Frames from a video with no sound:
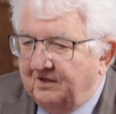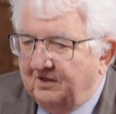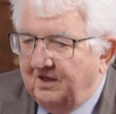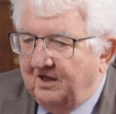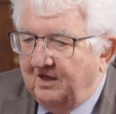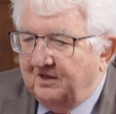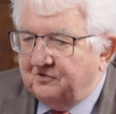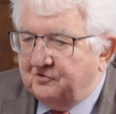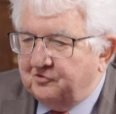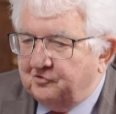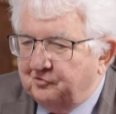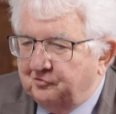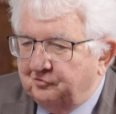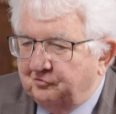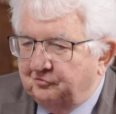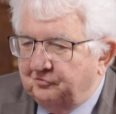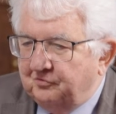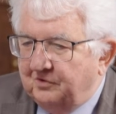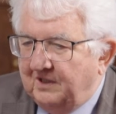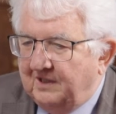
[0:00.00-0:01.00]

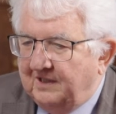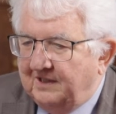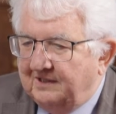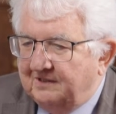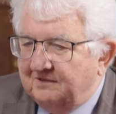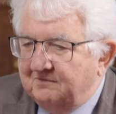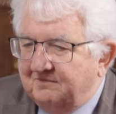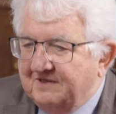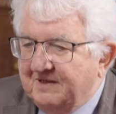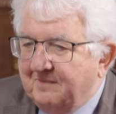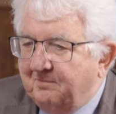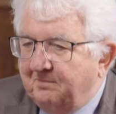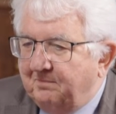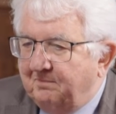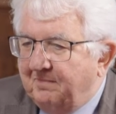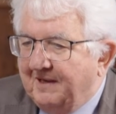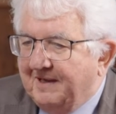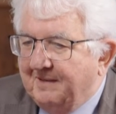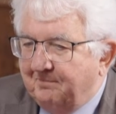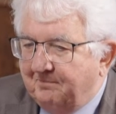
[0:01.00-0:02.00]
to
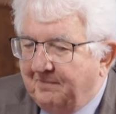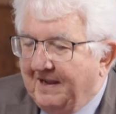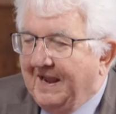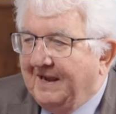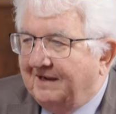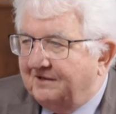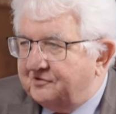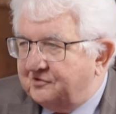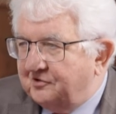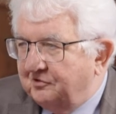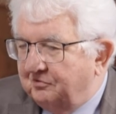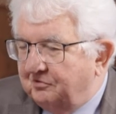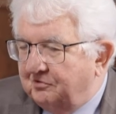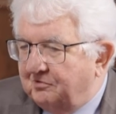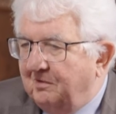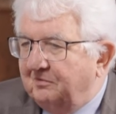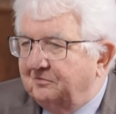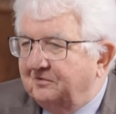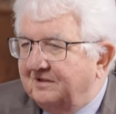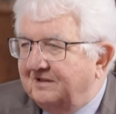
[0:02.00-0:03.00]
repay back, so
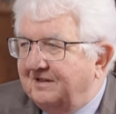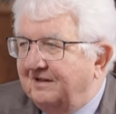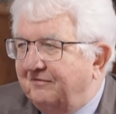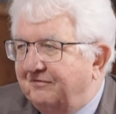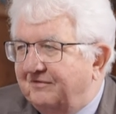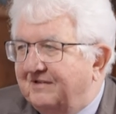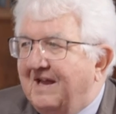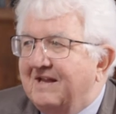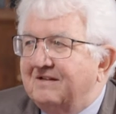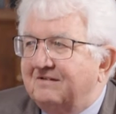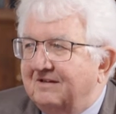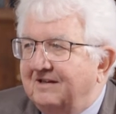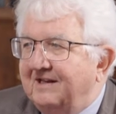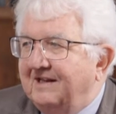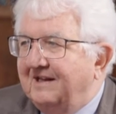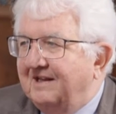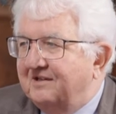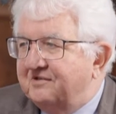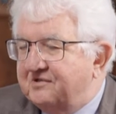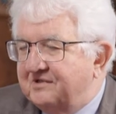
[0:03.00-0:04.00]
quantitative
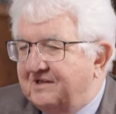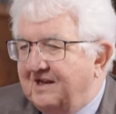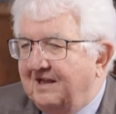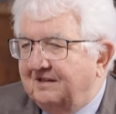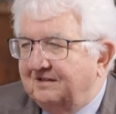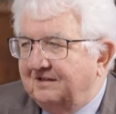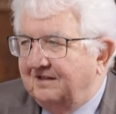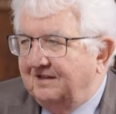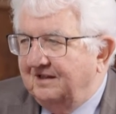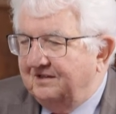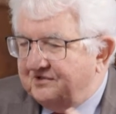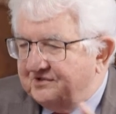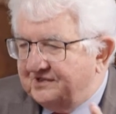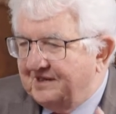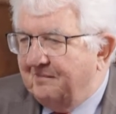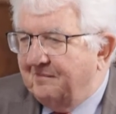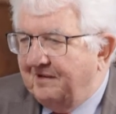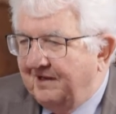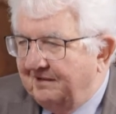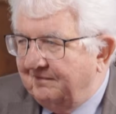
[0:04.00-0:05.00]
tightening has started in
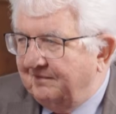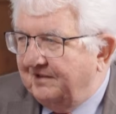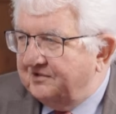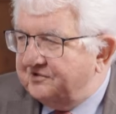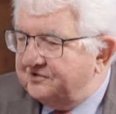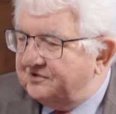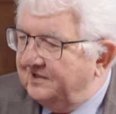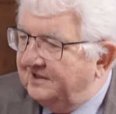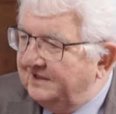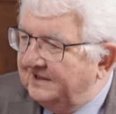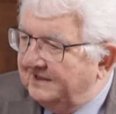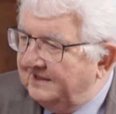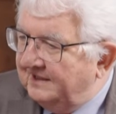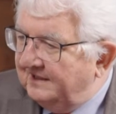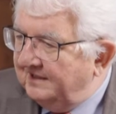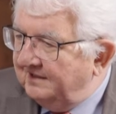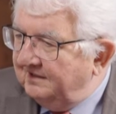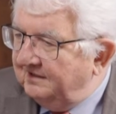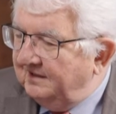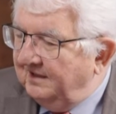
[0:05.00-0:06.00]
some areas,
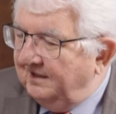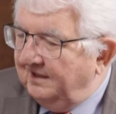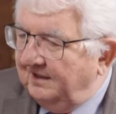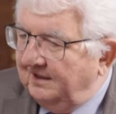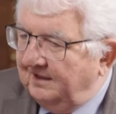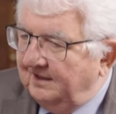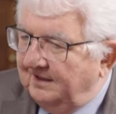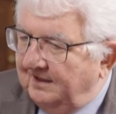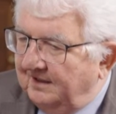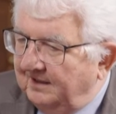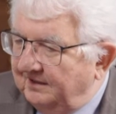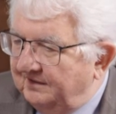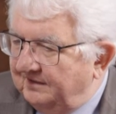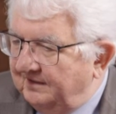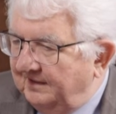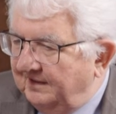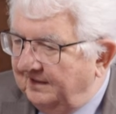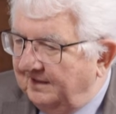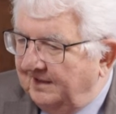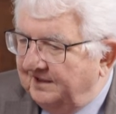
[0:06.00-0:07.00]

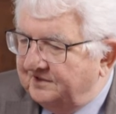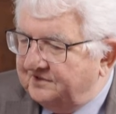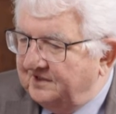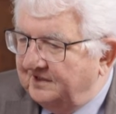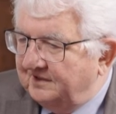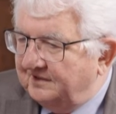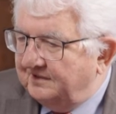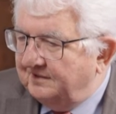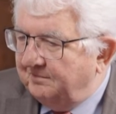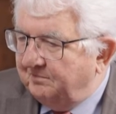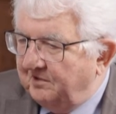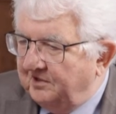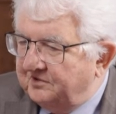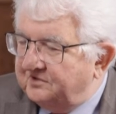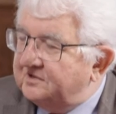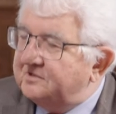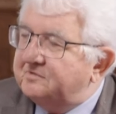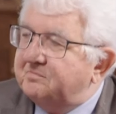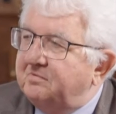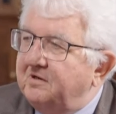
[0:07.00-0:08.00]
the asset
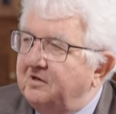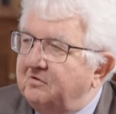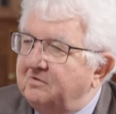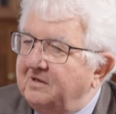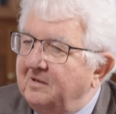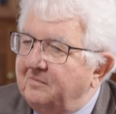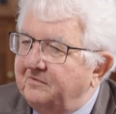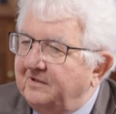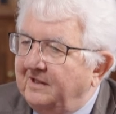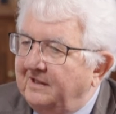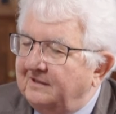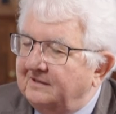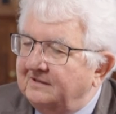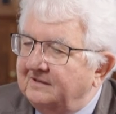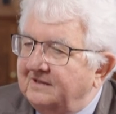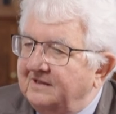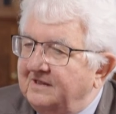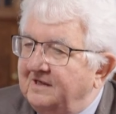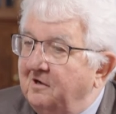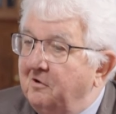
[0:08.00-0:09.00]
purchase program there,
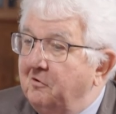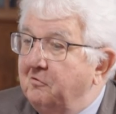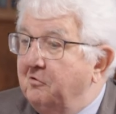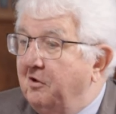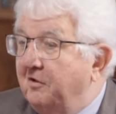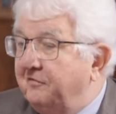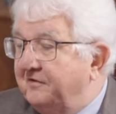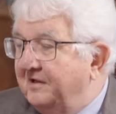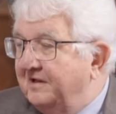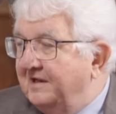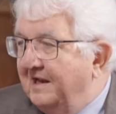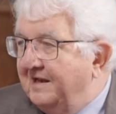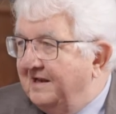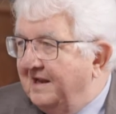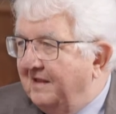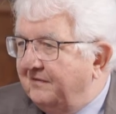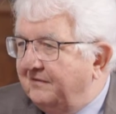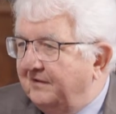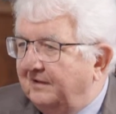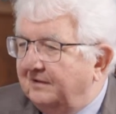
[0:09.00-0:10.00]
not in
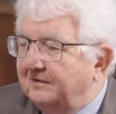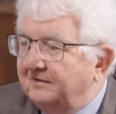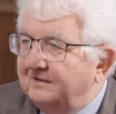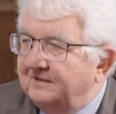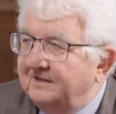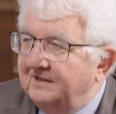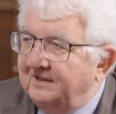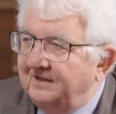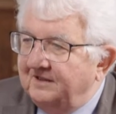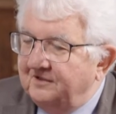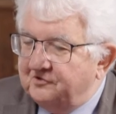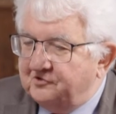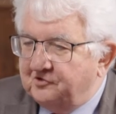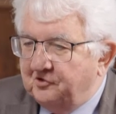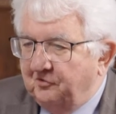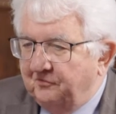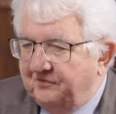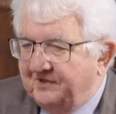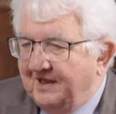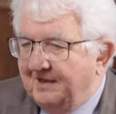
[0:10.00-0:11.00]
another.
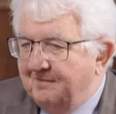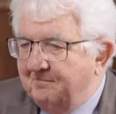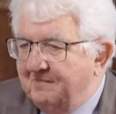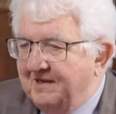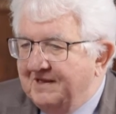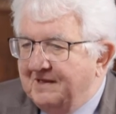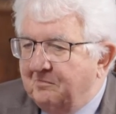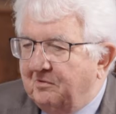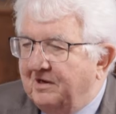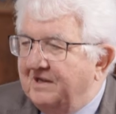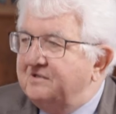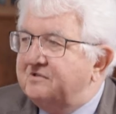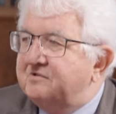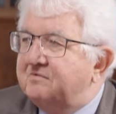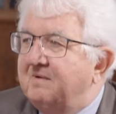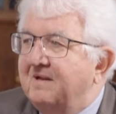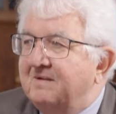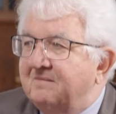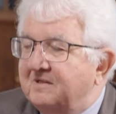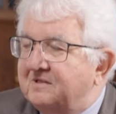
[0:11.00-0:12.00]
So there are many more
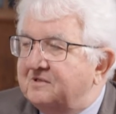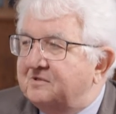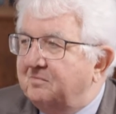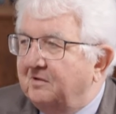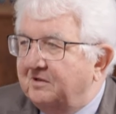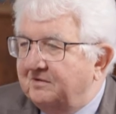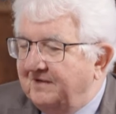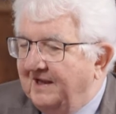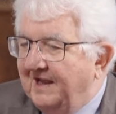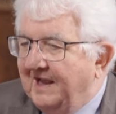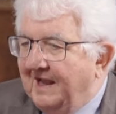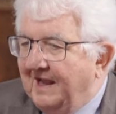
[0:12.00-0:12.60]
instruments what we